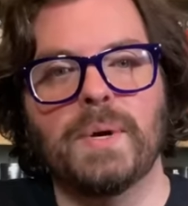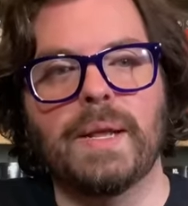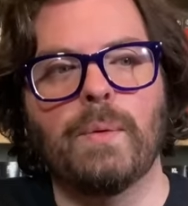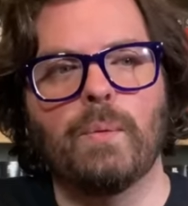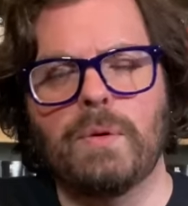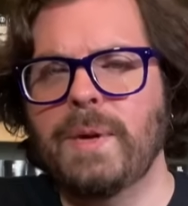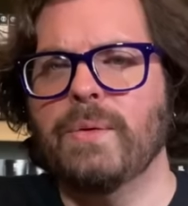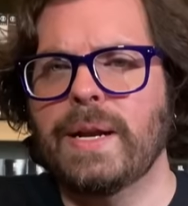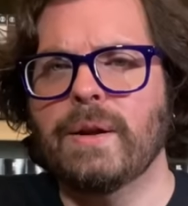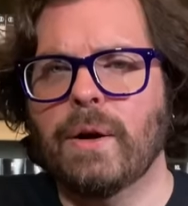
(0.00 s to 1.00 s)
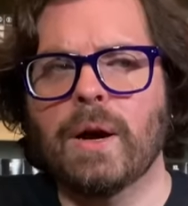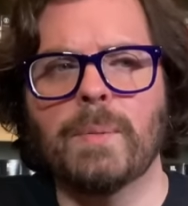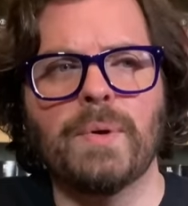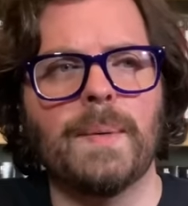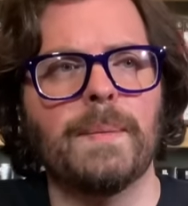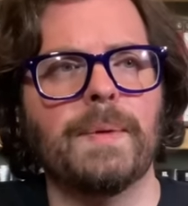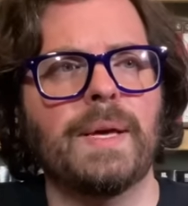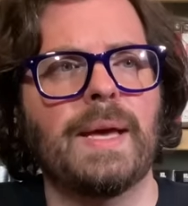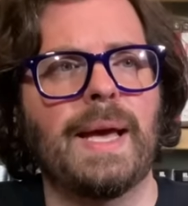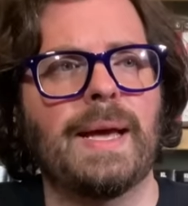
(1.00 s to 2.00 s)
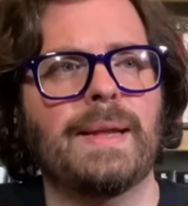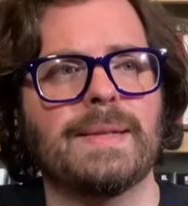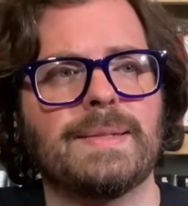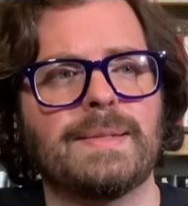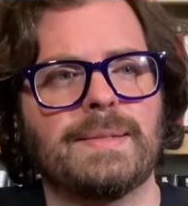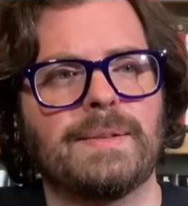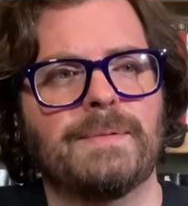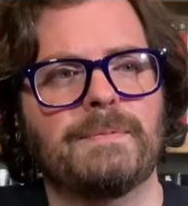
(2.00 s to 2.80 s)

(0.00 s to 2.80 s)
but it would be rated R probably, and it's